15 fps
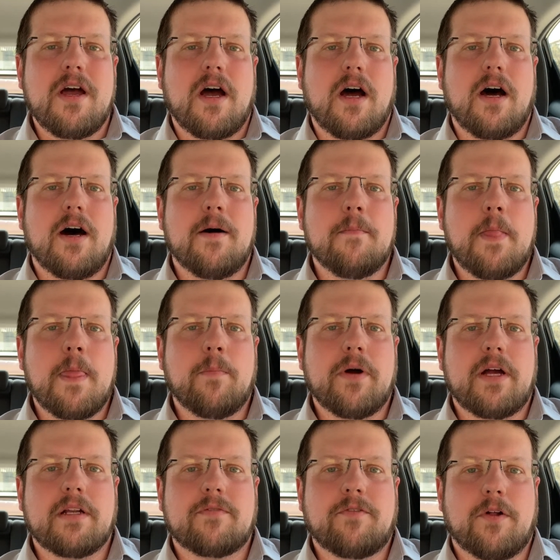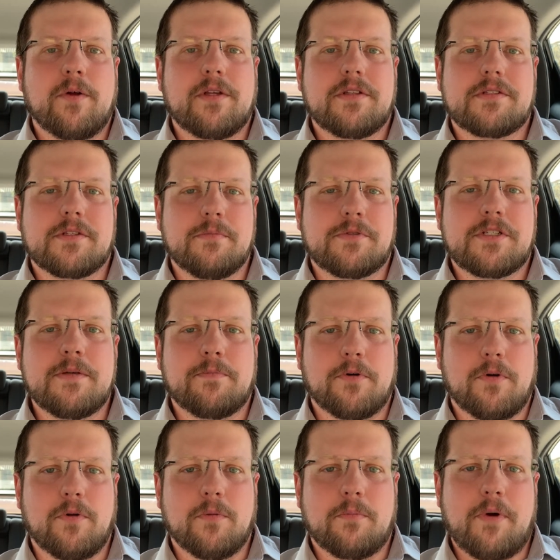But following some
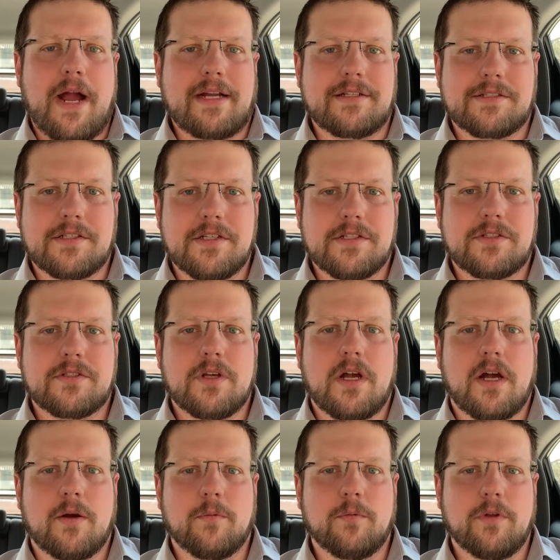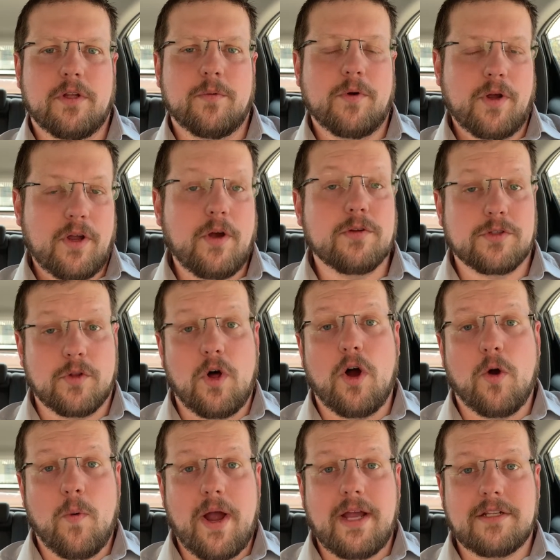simple practices really goes a
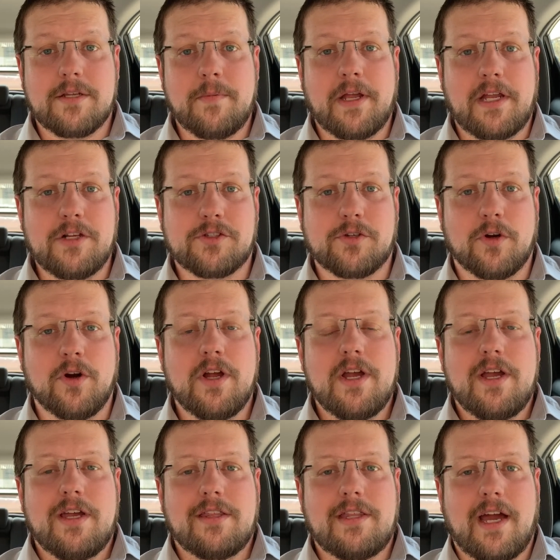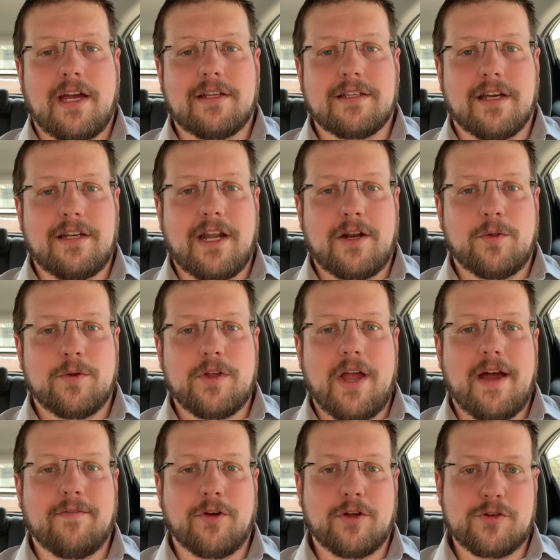long way to making sure that not only you
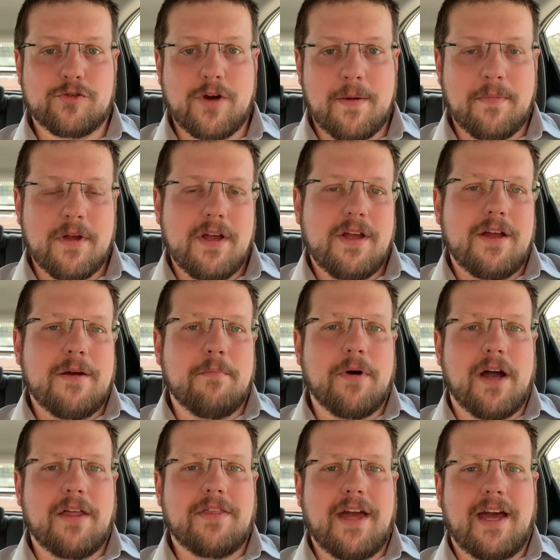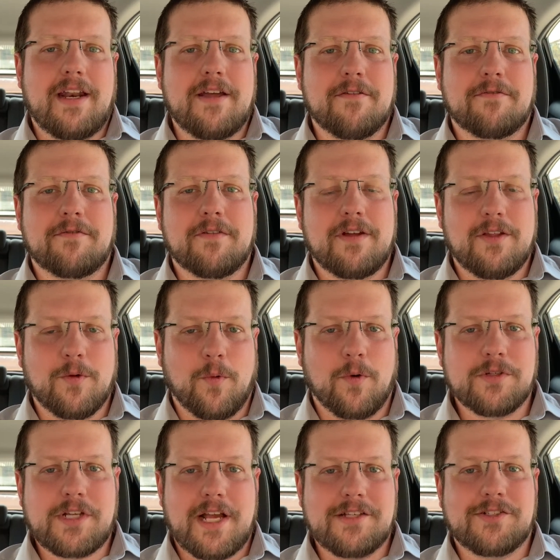have a good trip, but that if in the
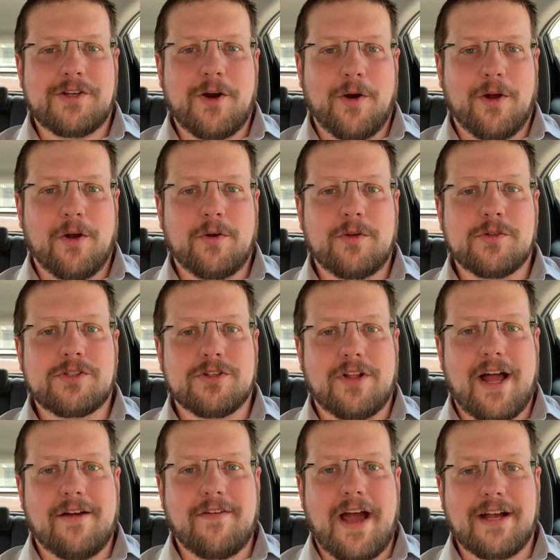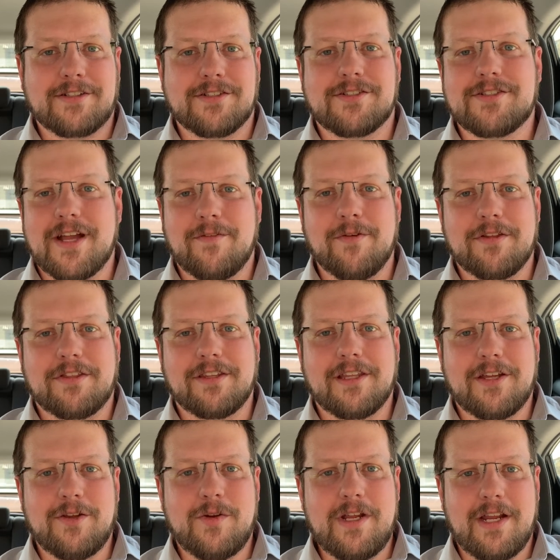worst case scenario, you still have access to everything
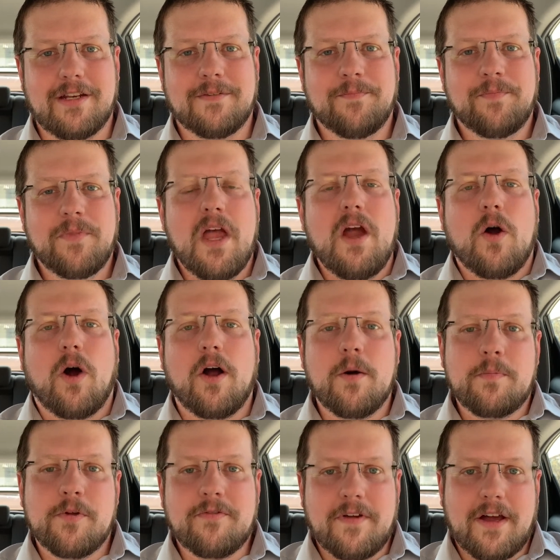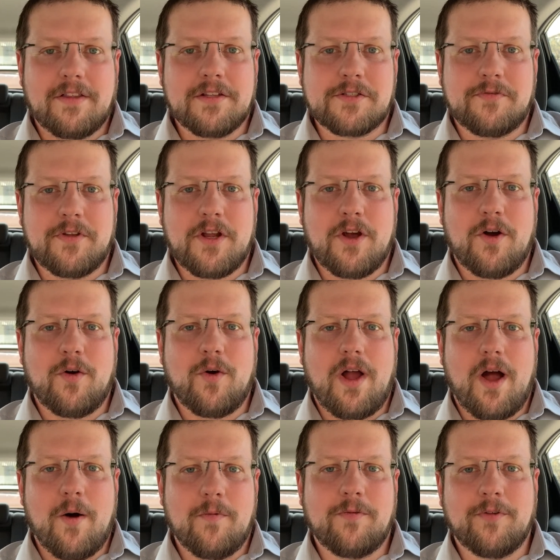that you need. Well, I hope you found this video
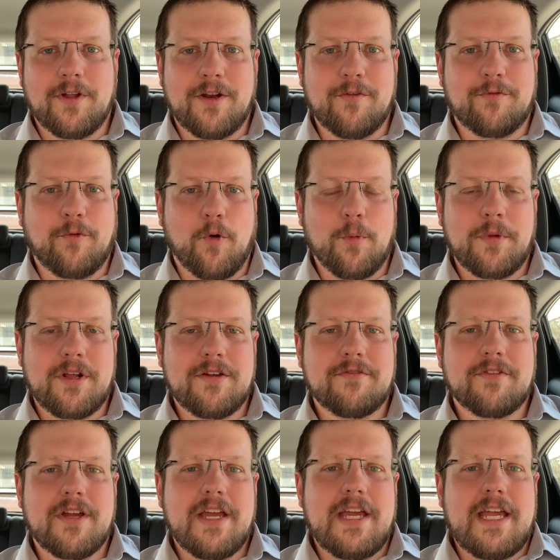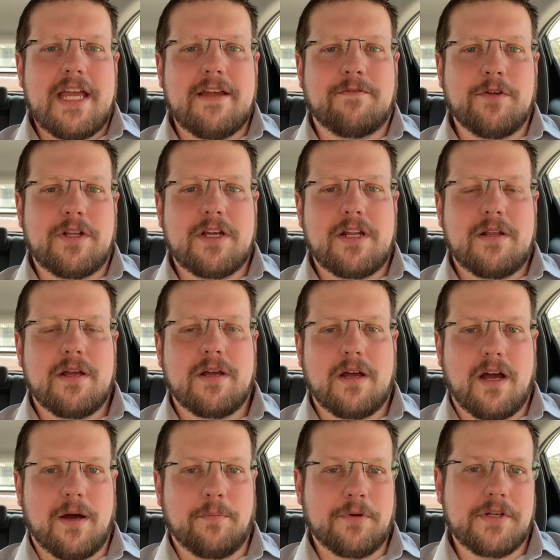helpful and informative. If you did,
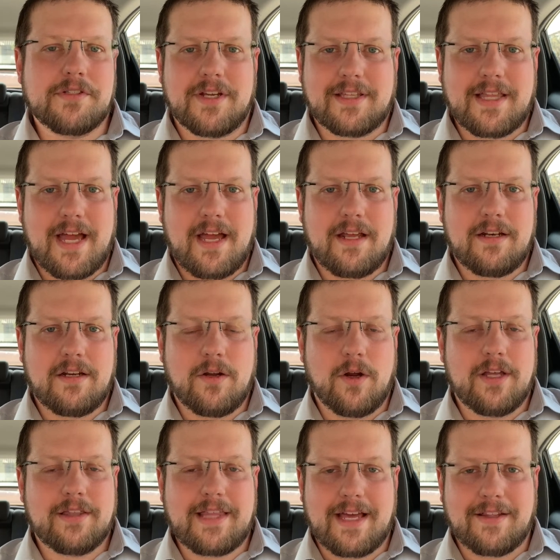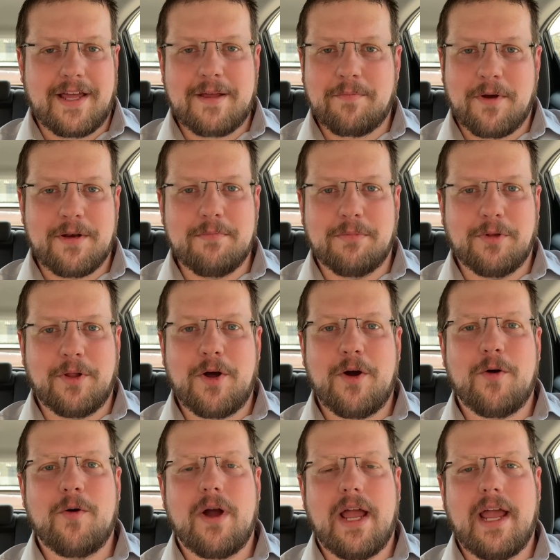please like that, or hit that like button
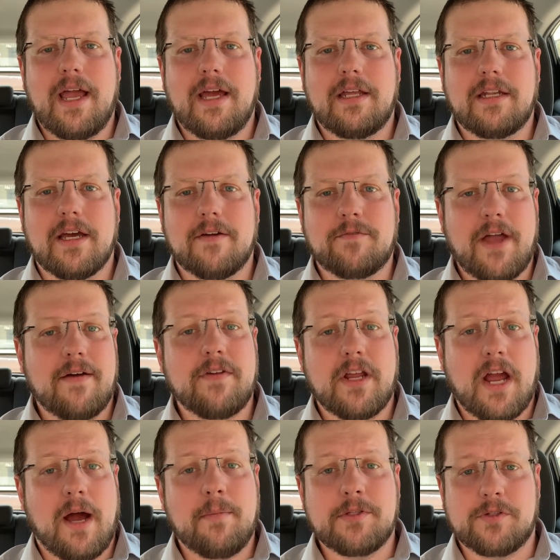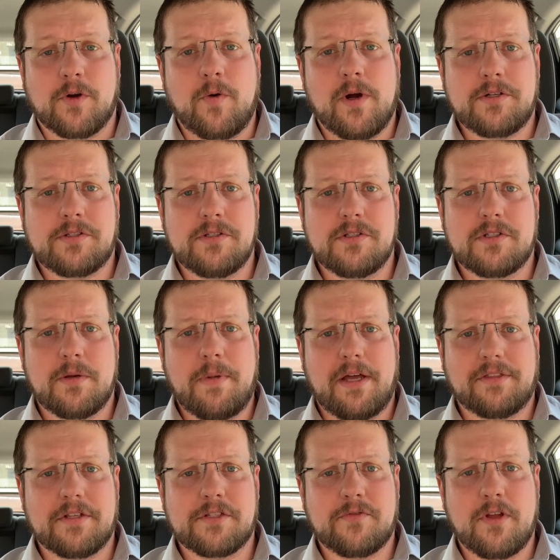below. And if you have any comments or questions
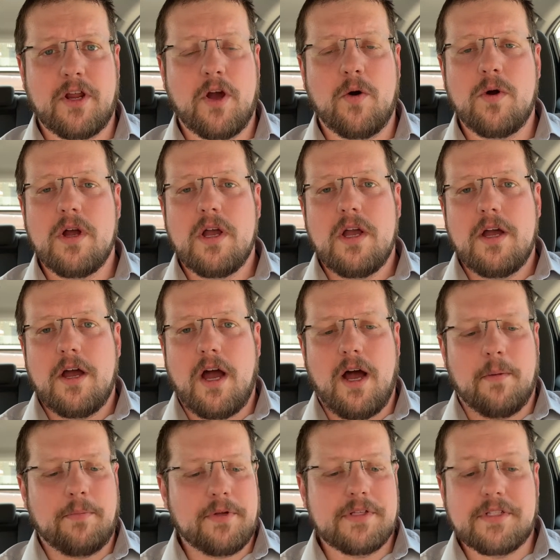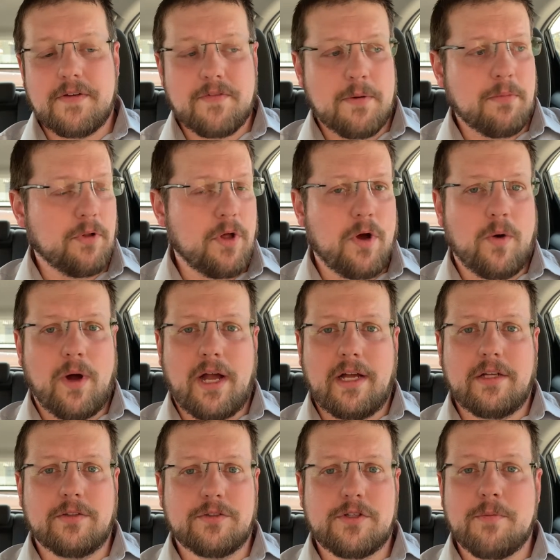about this video, please leave them below.
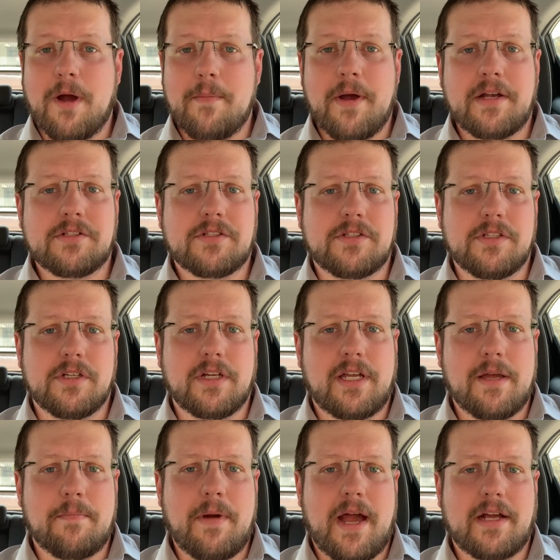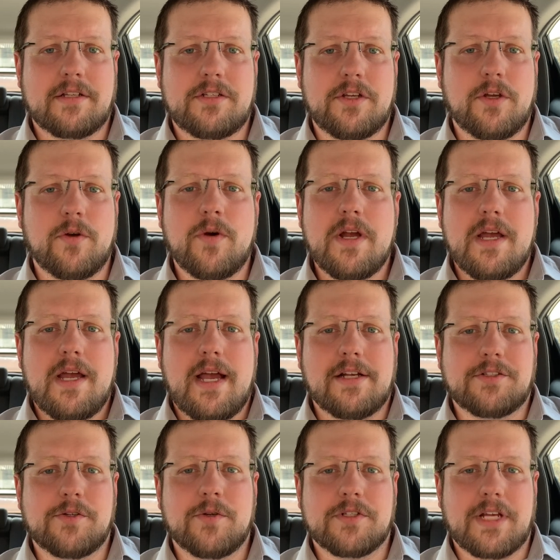I'll do my best to get back to you
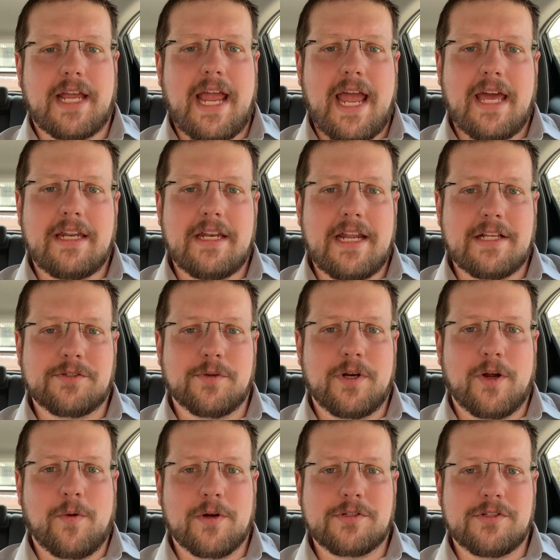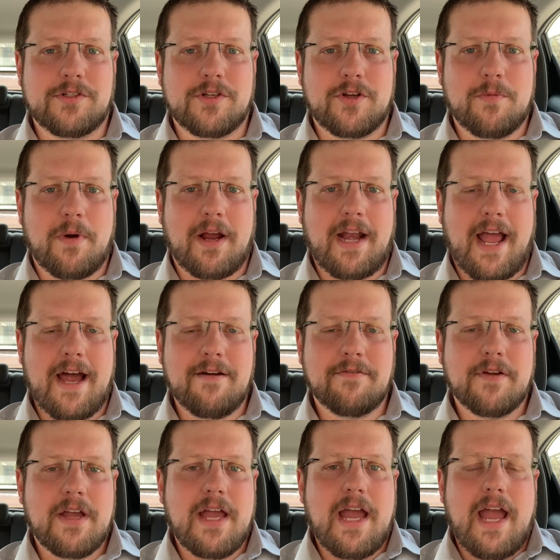as soon as I can and answer any questions that you might have.